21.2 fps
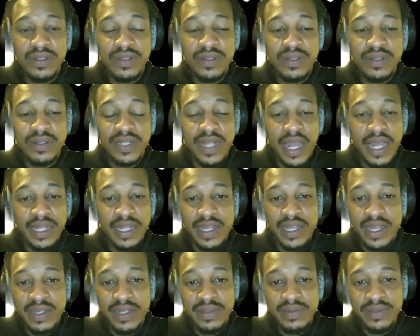And
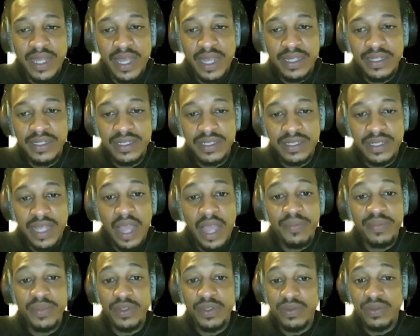Alahayim is not going to
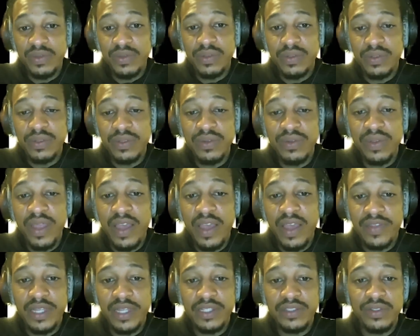stop you. You
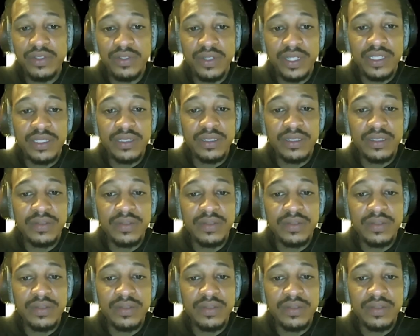have that choice.